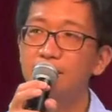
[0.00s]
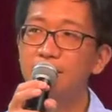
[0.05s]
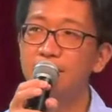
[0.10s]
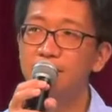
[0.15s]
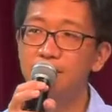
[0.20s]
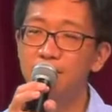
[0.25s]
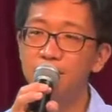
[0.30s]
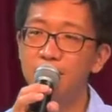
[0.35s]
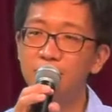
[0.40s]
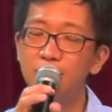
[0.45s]

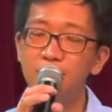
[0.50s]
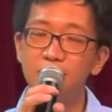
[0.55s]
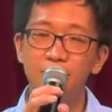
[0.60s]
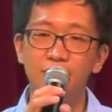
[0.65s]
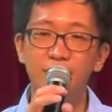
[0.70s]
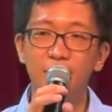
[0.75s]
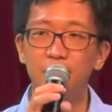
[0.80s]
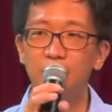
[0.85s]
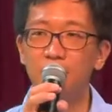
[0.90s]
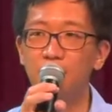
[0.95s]
Do you know
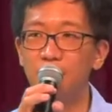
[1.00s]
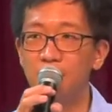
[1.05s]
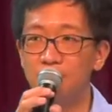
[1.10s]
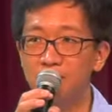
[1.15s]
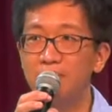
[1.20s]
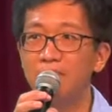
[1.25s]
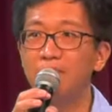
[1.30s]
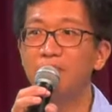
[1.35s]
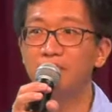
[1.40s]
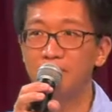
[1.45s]
some
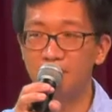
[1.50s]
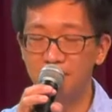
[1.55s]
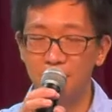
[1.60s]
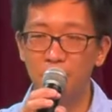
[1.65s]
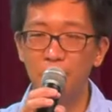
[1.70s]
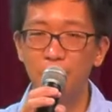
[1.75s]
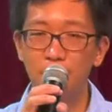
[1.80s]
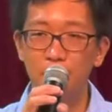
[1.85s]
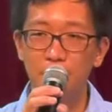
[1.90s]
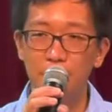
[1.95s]

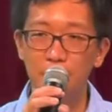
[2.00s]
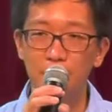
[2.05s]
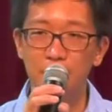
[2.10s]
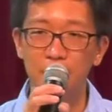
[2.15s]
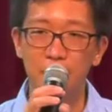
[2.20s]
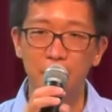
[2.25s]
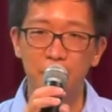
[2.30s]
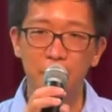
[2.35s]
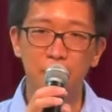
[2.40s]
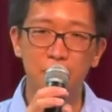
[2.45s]
old
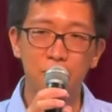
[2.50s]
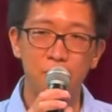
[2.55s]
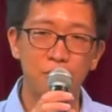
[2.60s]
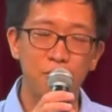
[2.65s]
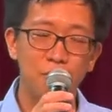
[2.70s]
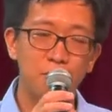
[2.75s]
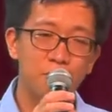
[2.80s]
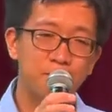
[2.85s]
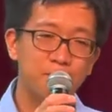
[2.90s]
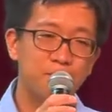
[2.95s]
people
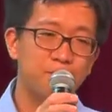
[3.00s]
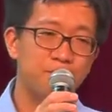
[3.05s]
who